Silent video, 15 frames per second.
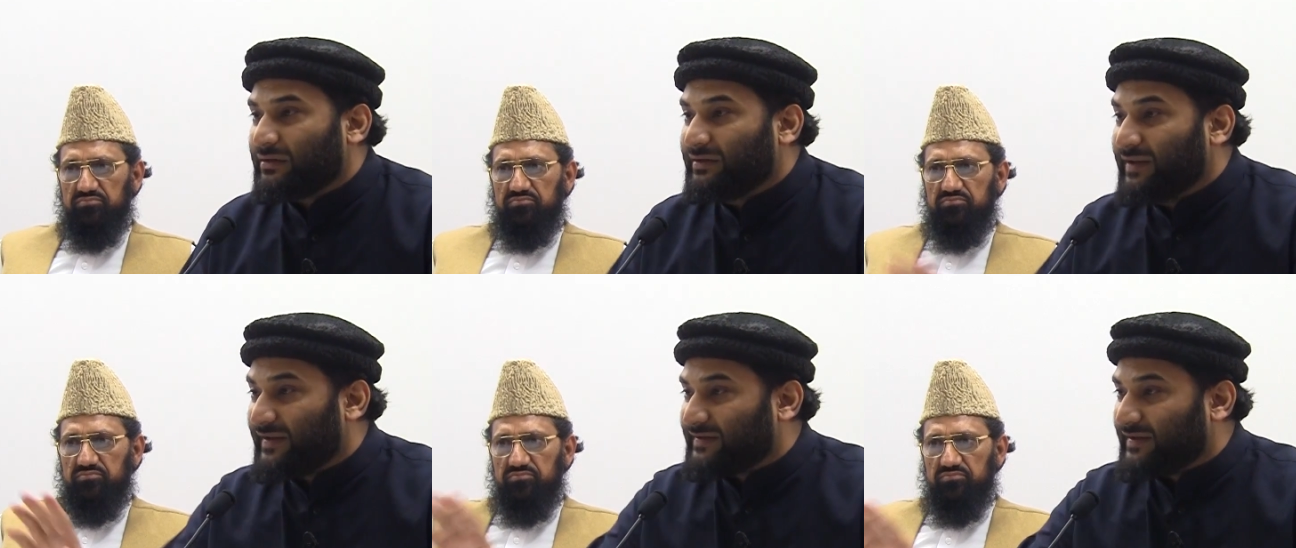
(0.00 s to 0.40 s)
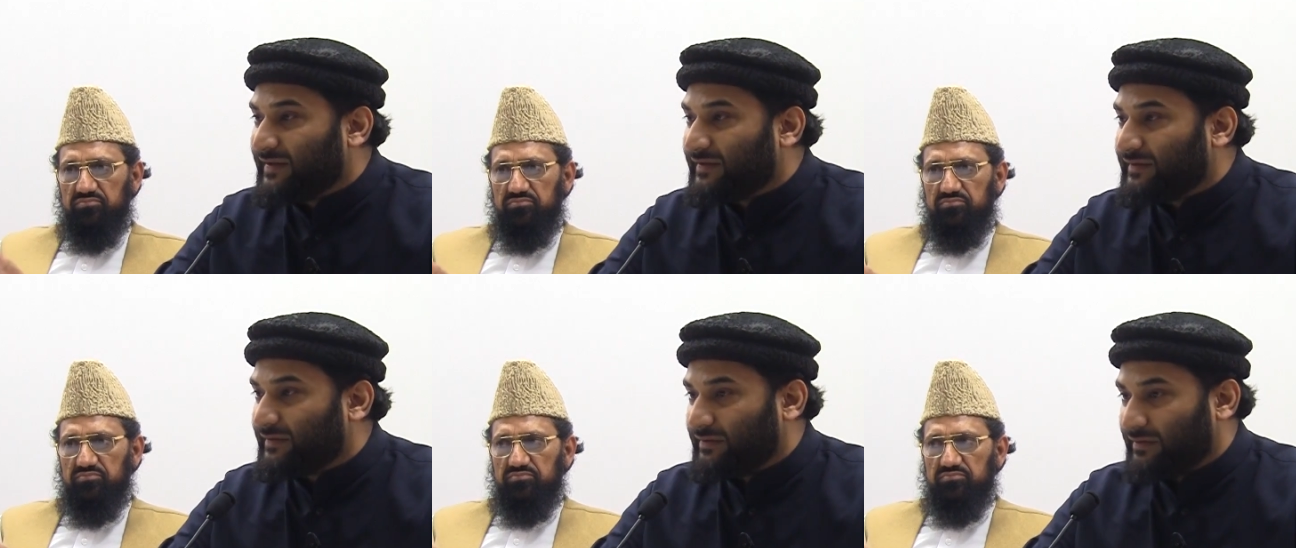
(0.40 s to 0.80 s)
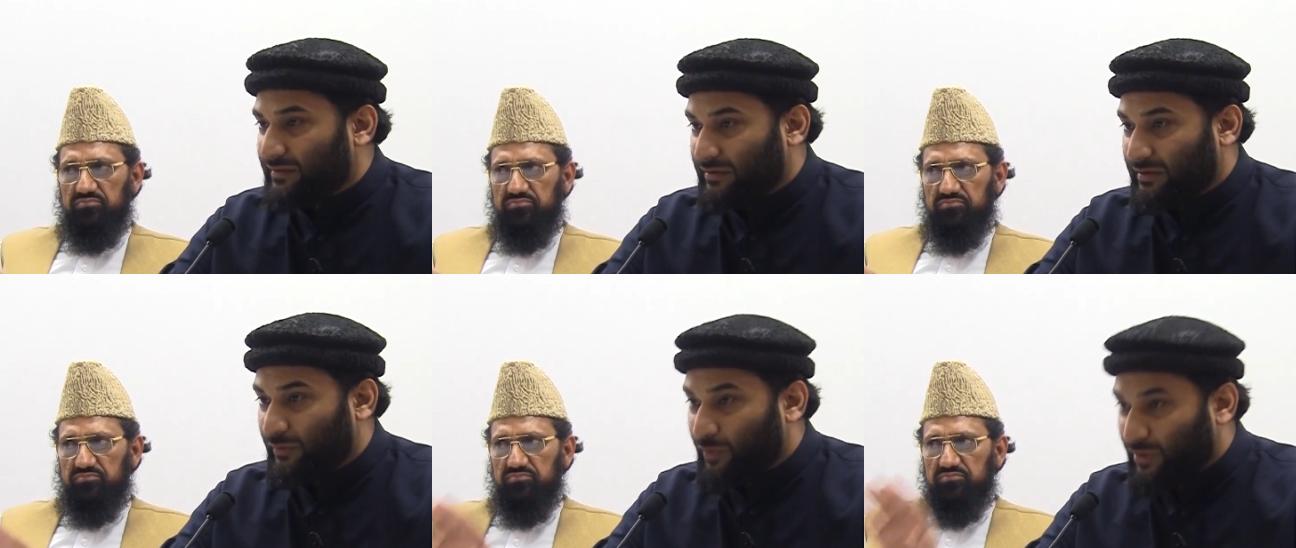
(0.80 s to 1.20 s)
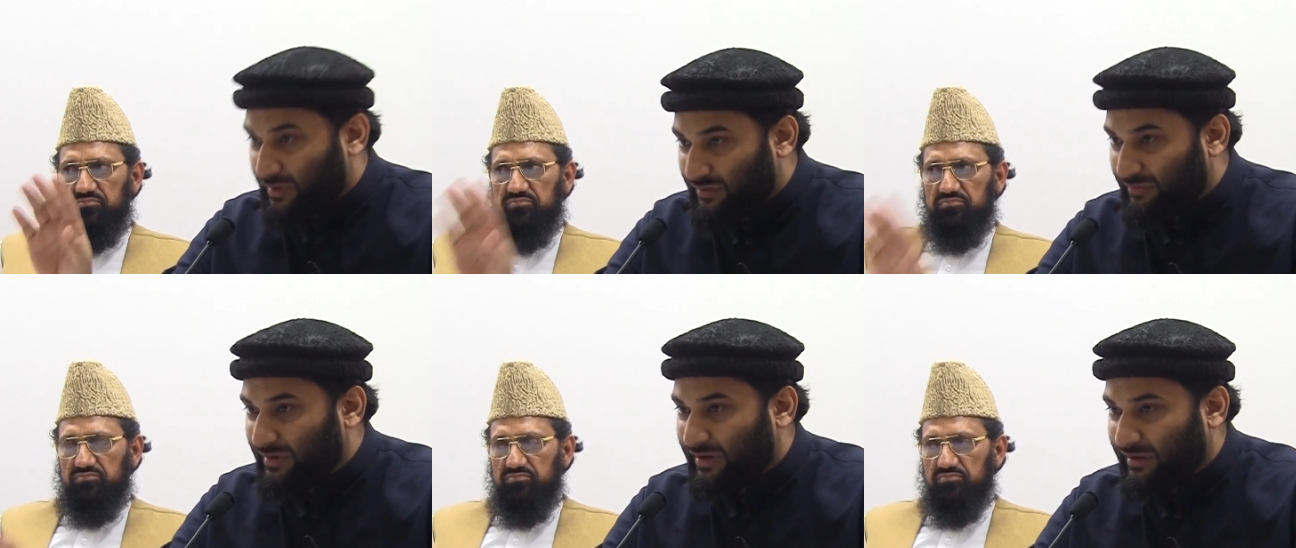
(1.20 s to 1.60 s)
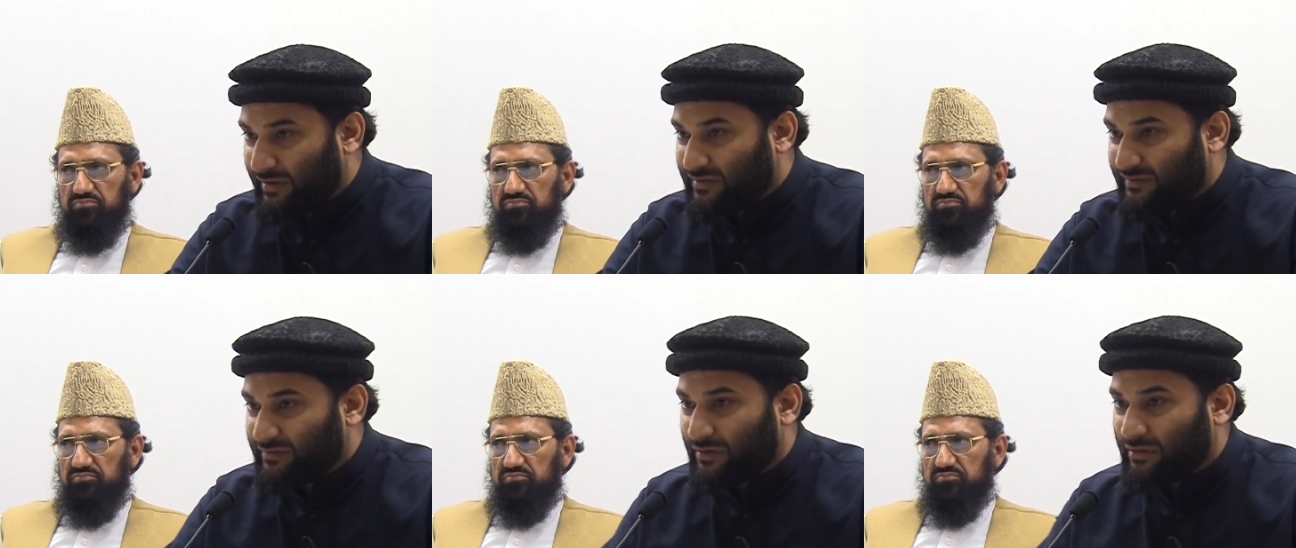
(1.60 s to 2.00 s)
Speaker 1: This is one of the
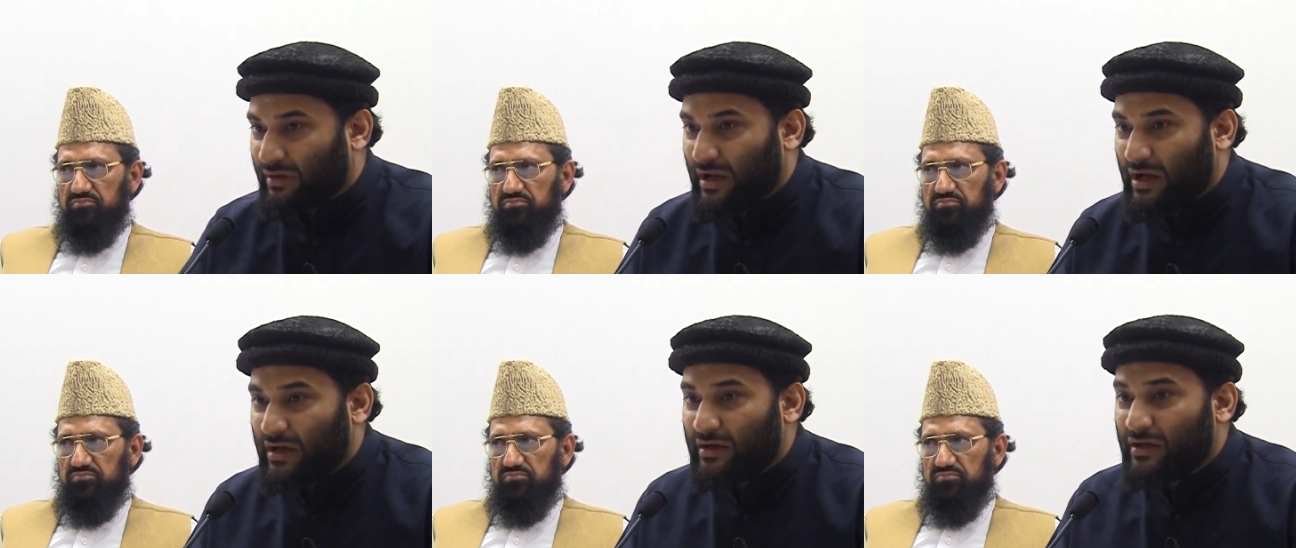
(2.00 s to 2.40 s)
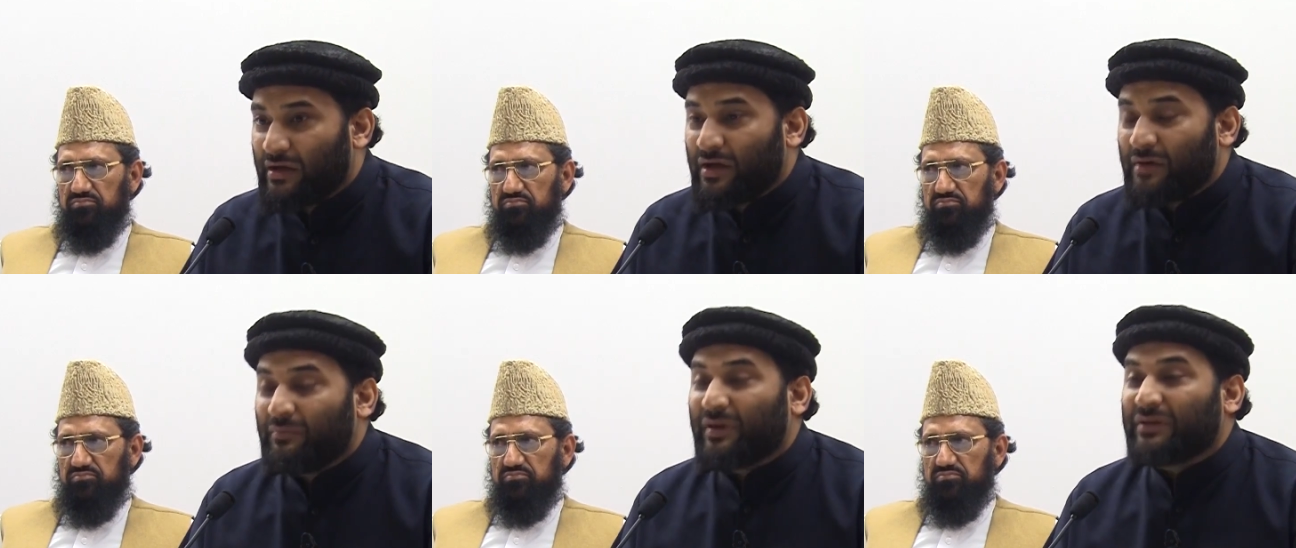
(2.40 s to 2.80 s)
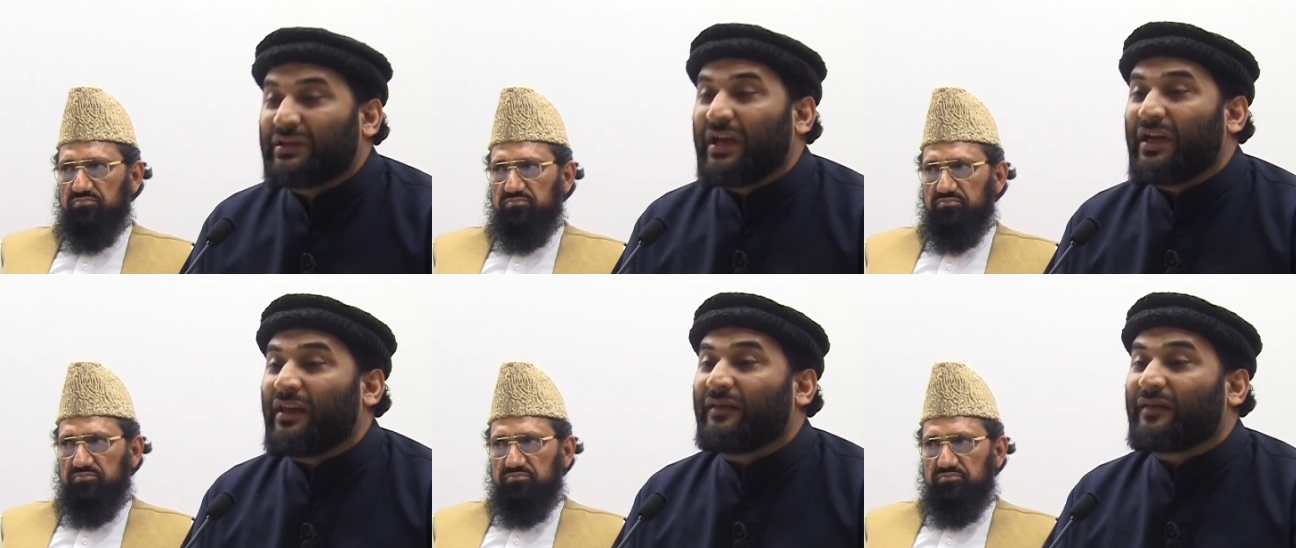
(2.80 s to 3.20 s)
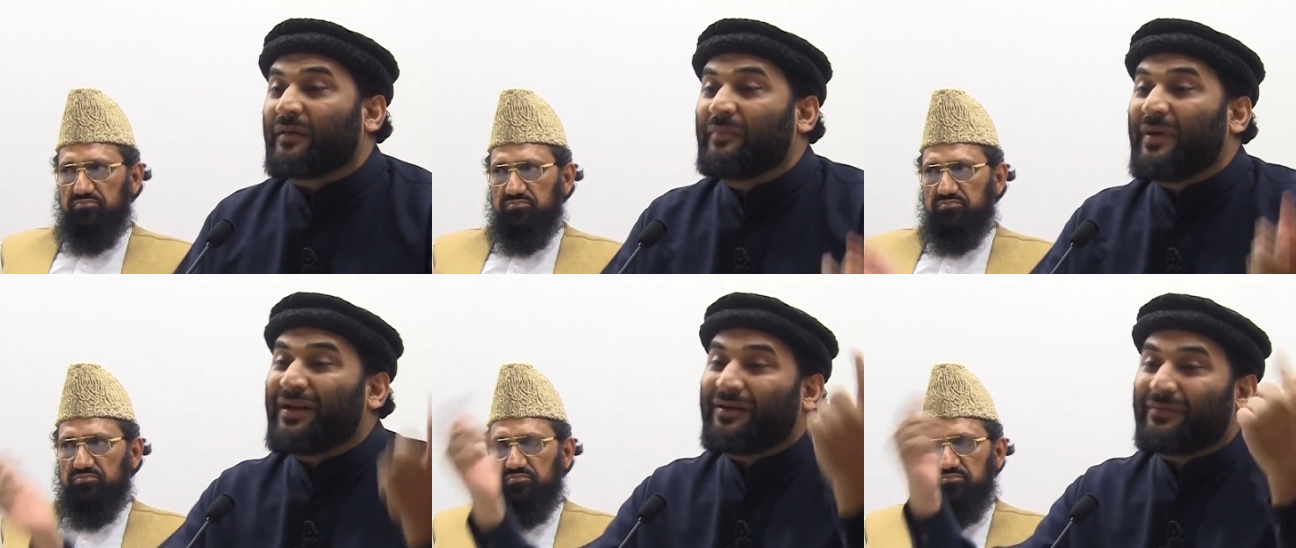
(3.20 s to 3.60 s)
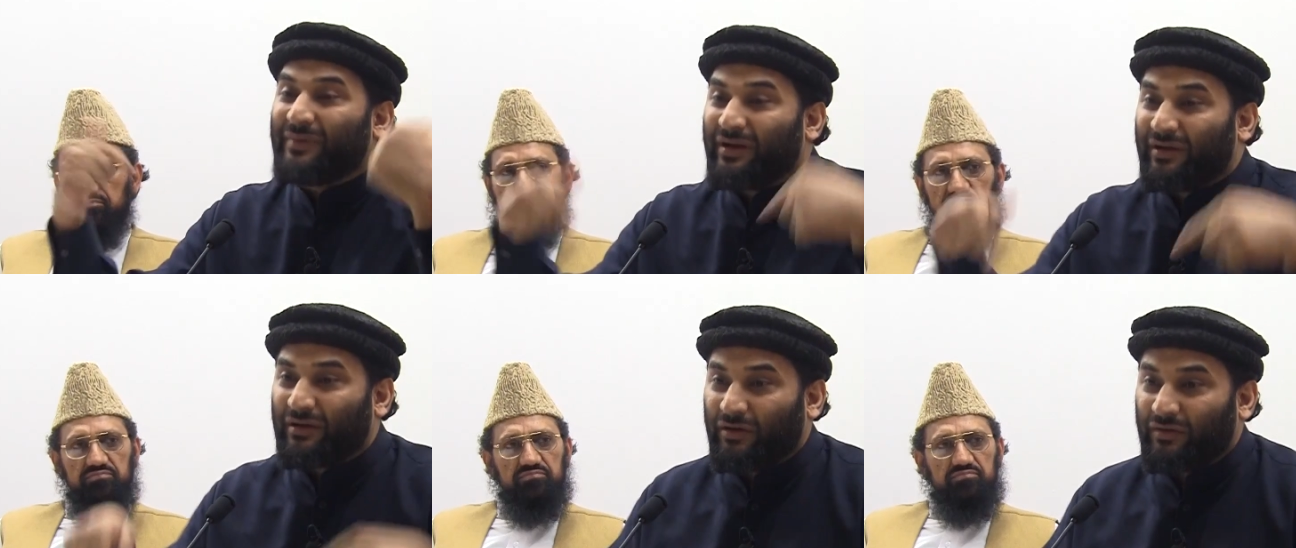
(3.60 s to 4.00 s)
miracles of the Qur'an. But there is a bigger
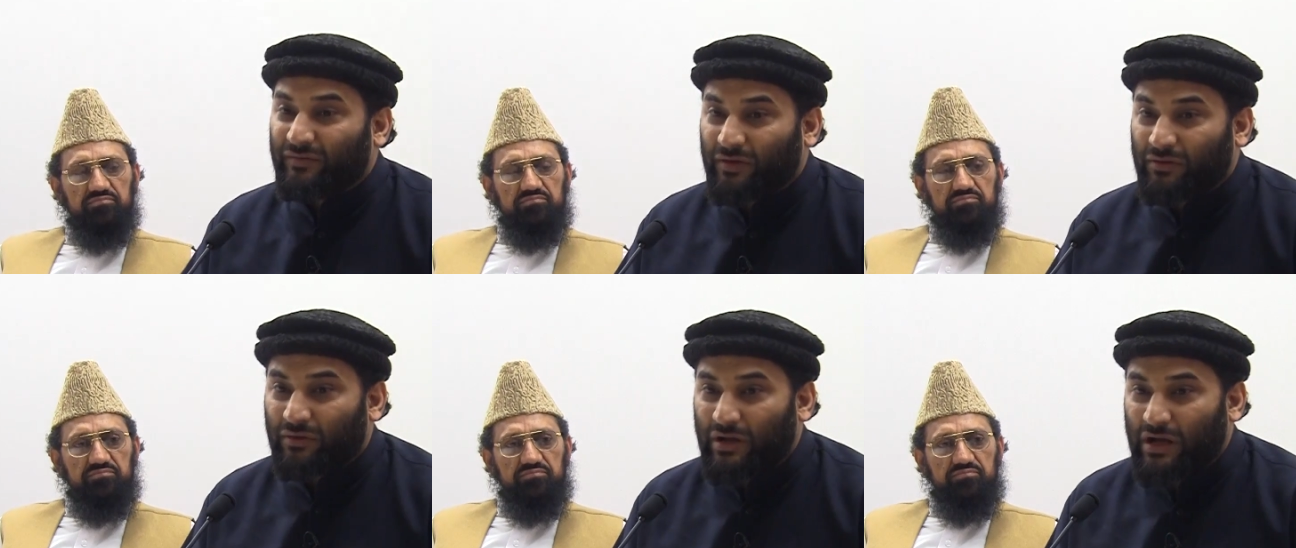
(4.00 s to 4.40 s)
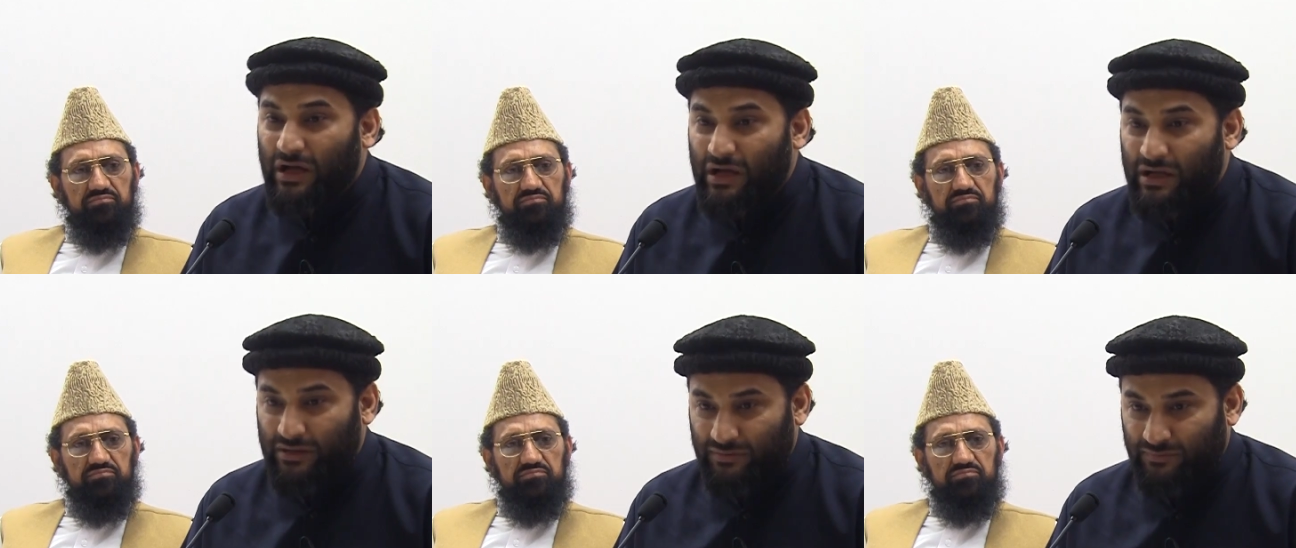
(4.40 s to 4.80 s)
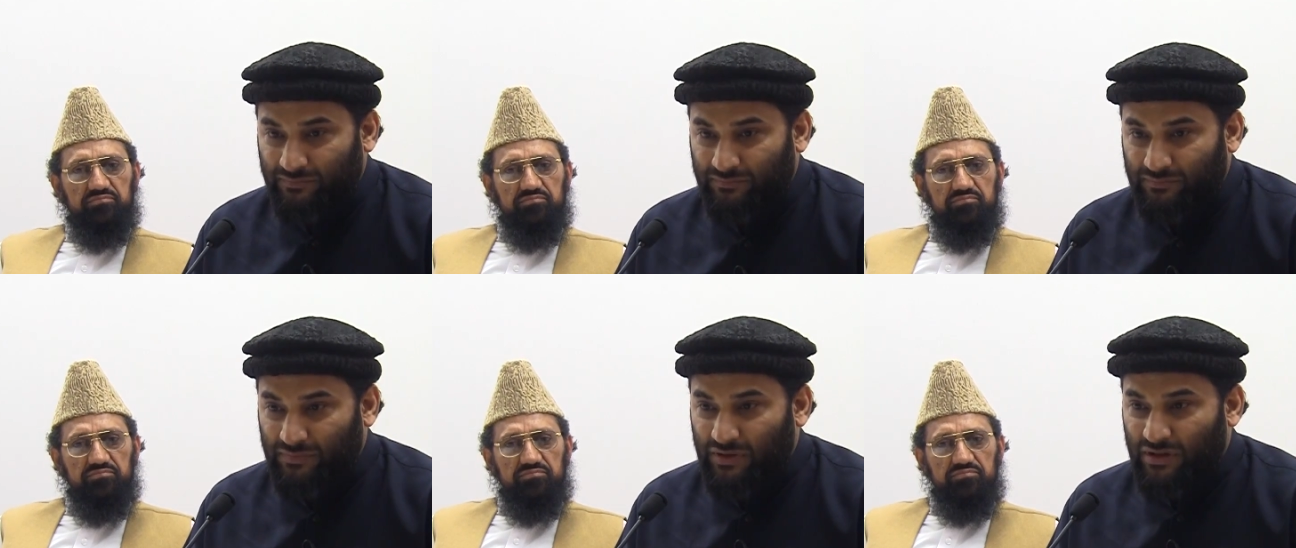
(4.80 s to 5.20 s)
miracle of the Qur'an.